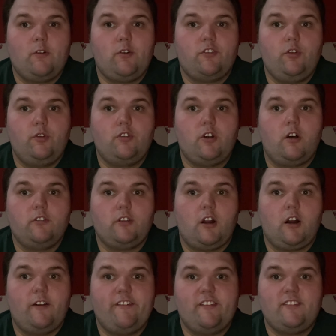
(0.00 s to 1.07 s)
were too tall to
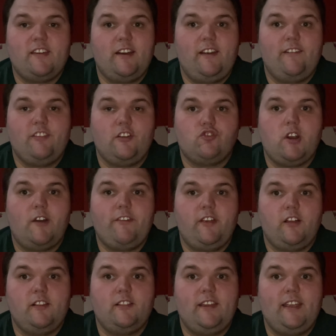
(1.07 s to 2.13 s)
harvest any of the
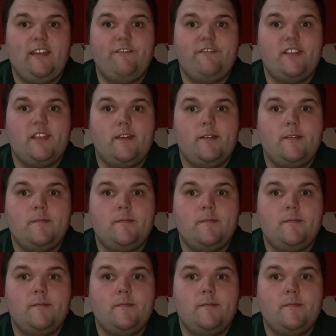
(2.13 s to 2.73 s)
trepial leaves.